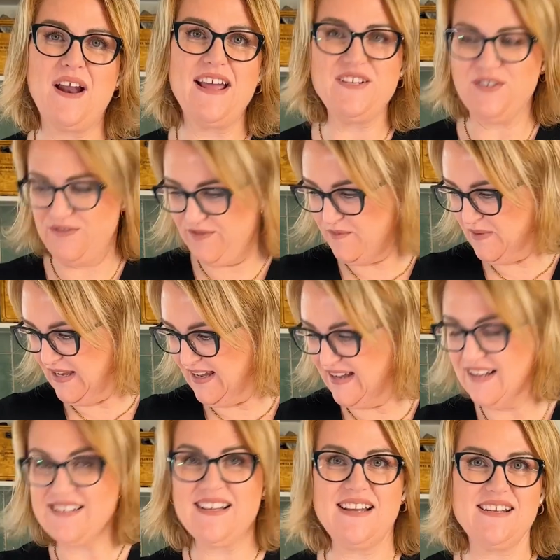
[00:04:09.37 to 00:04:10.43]
do from here
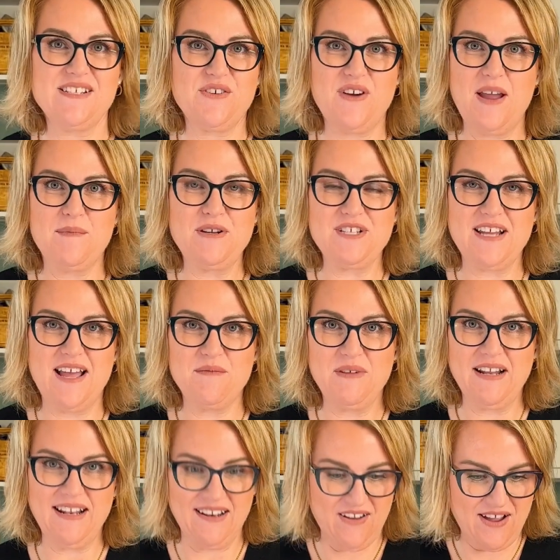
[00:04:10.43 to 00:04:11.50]
is I just grab a sharp
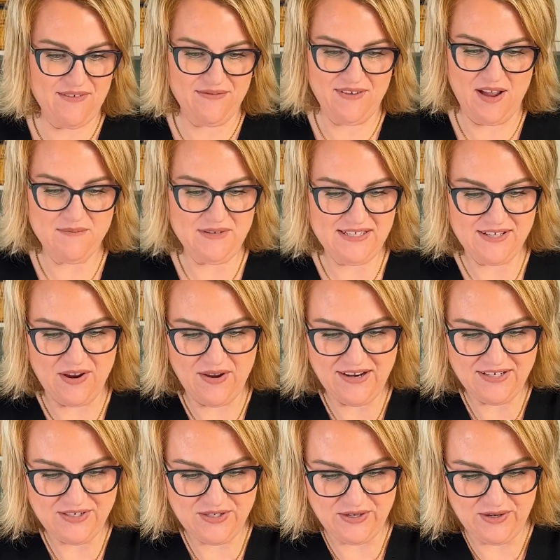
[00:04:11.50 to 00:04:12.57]
little knife. I'm just going
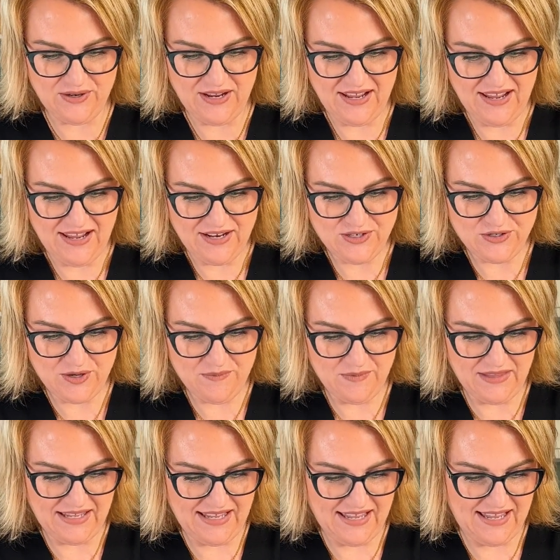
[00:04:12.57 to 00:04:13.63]
to trim
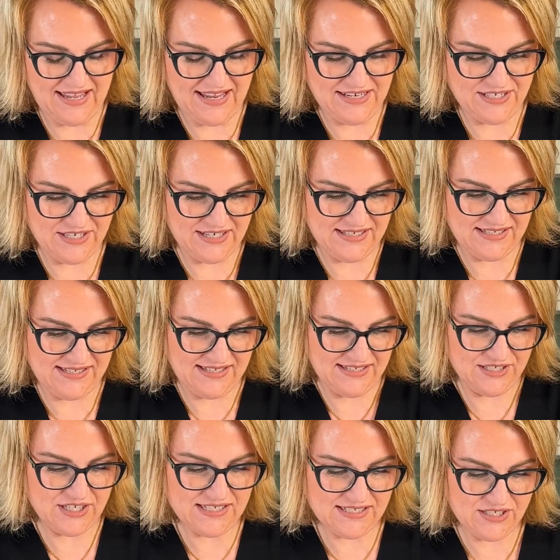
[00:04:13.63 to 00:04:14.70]
the edges
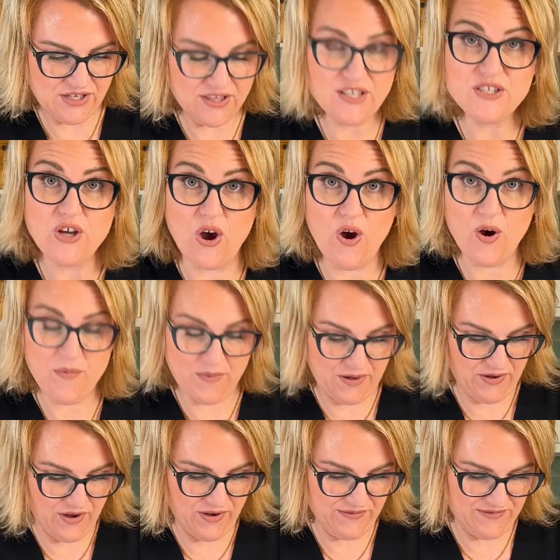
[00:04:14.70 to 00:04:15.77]
just to the top
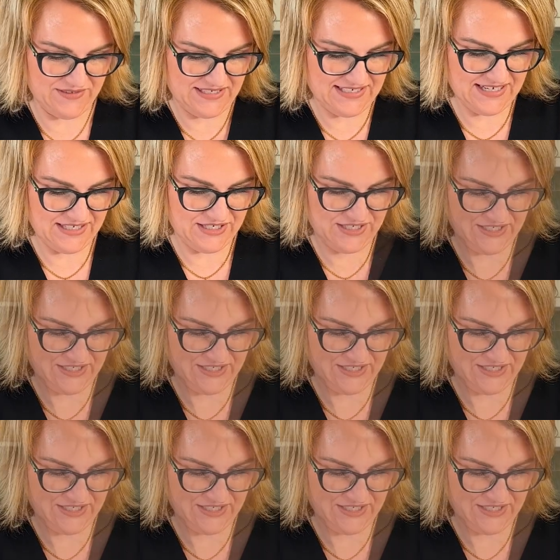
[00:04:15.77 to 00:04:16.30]
of the dish.